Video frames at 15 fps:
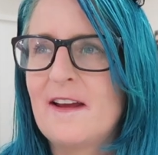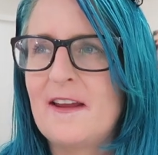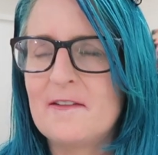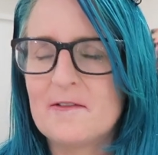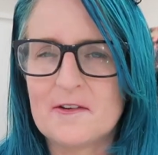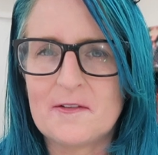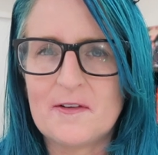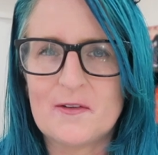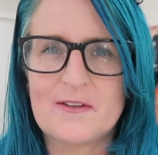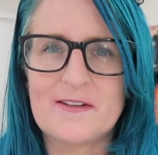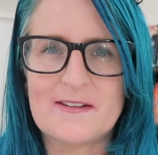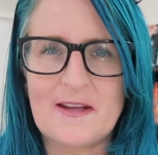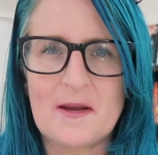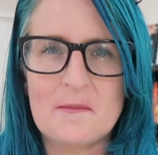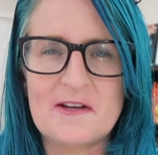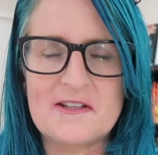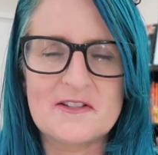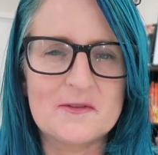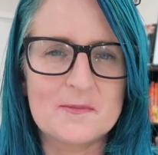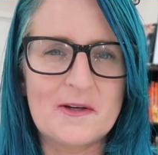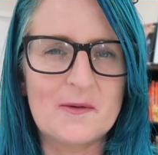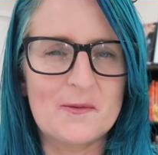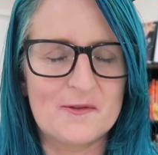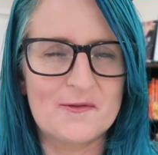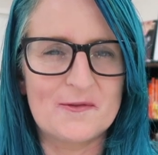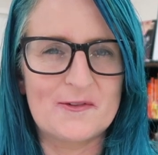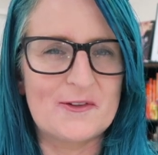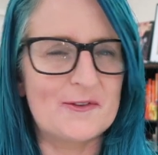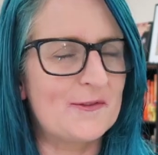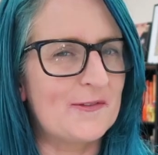even if he was the same age as me, it would
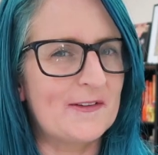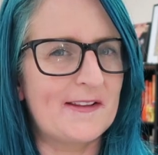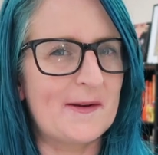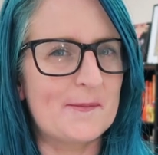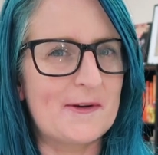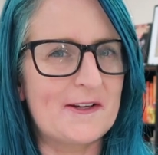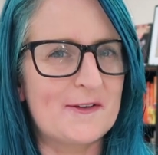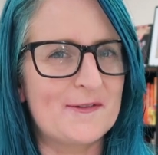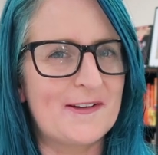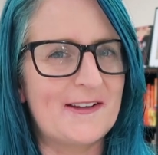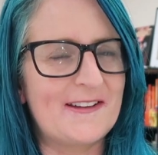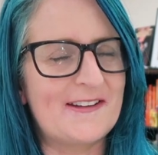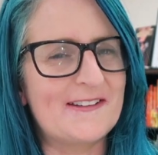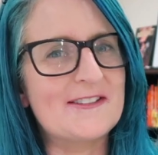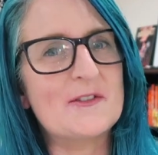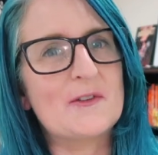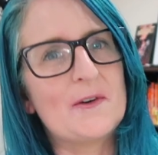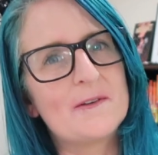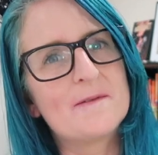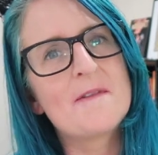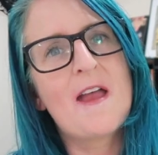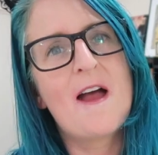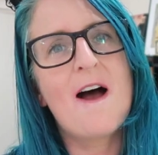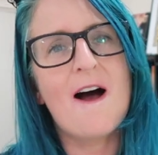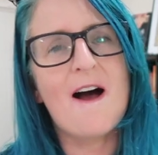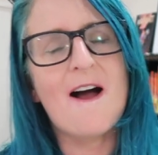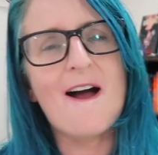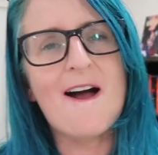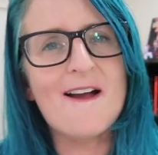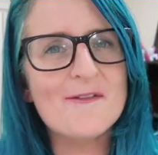still feel like pedophilia. So
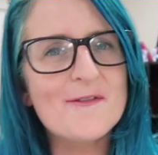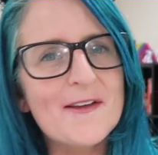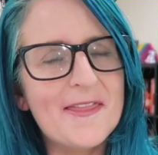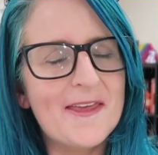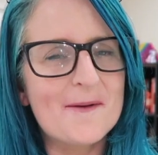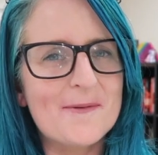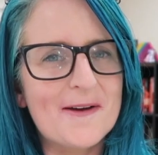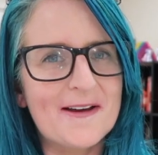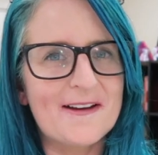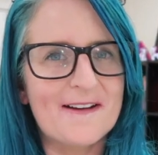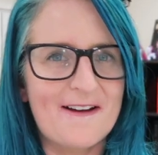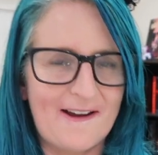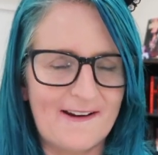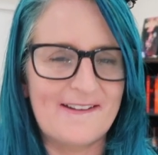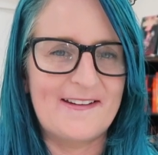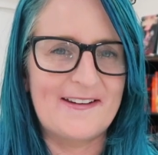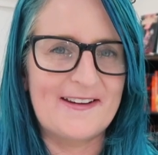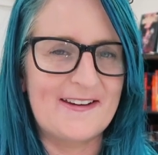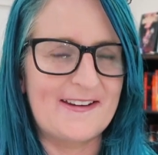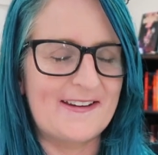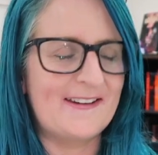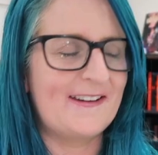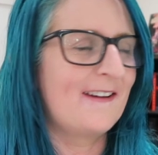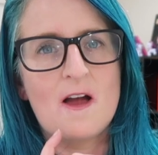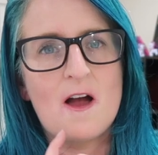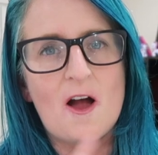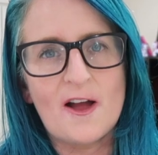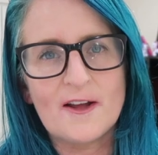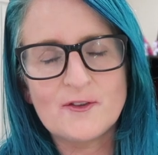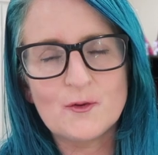I found that part kind of icky.
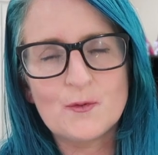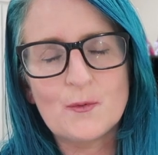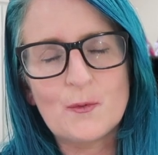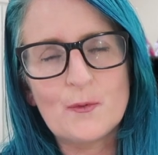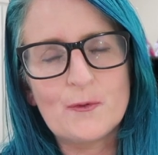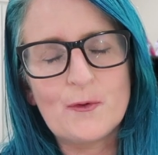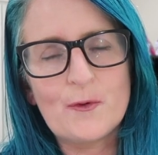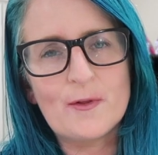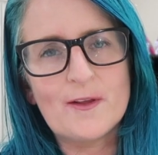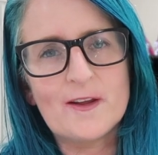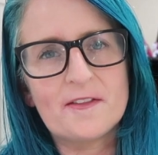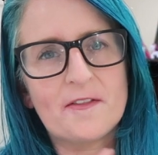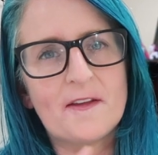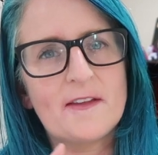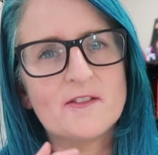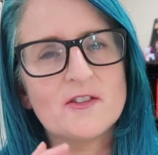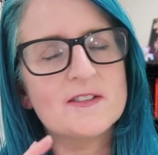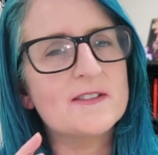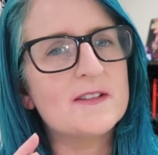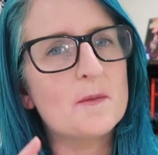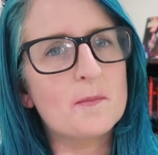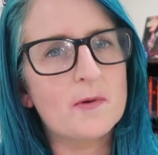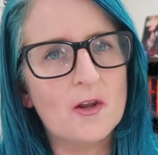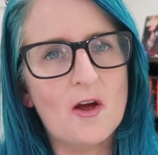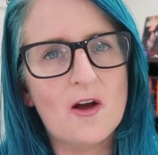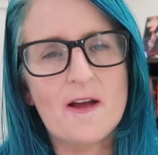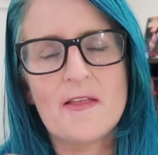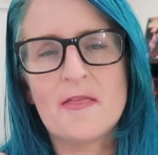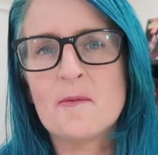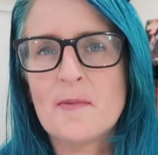I do also think that just the
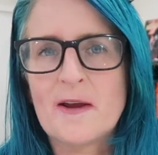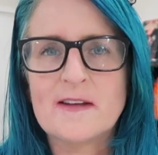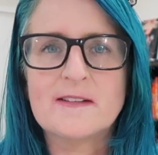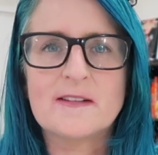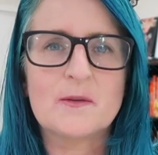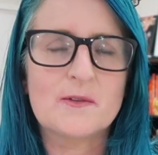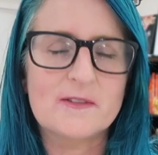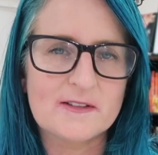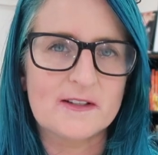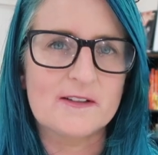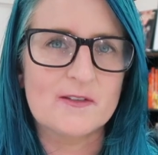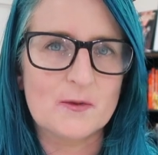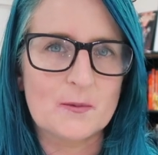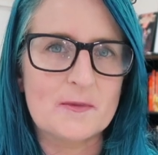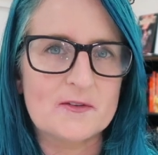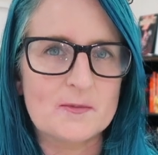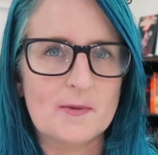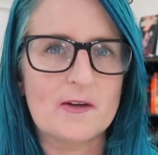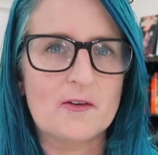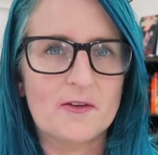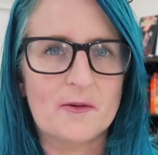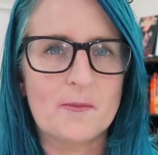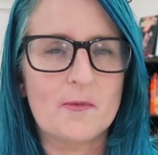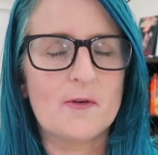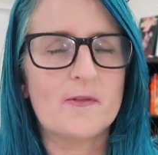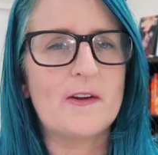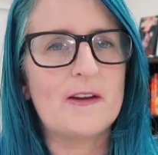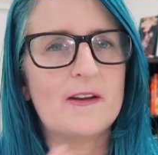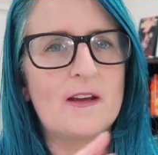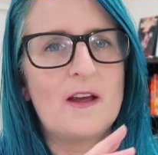plot and the pacing was done so much better in the
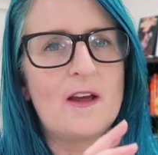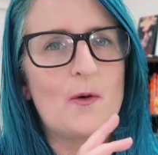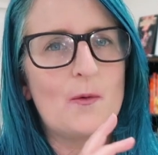movie,